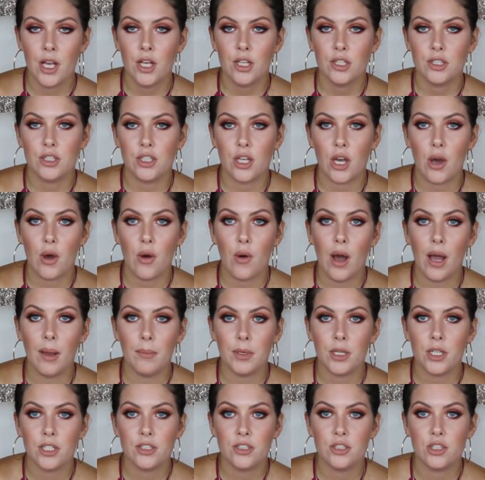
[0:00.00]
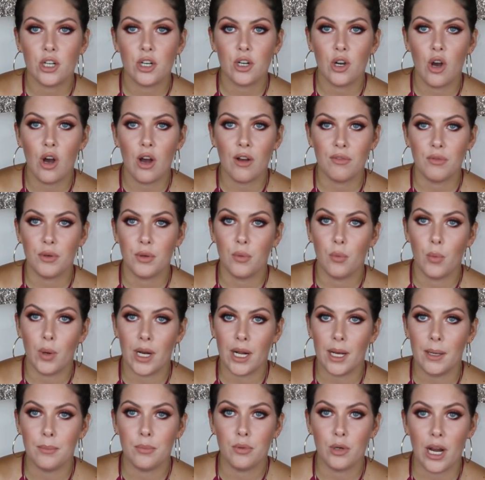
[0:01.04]
So I'm going to start off with what
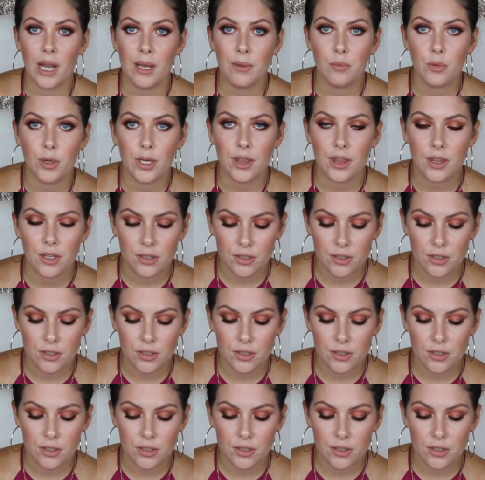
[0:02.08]
I prime with.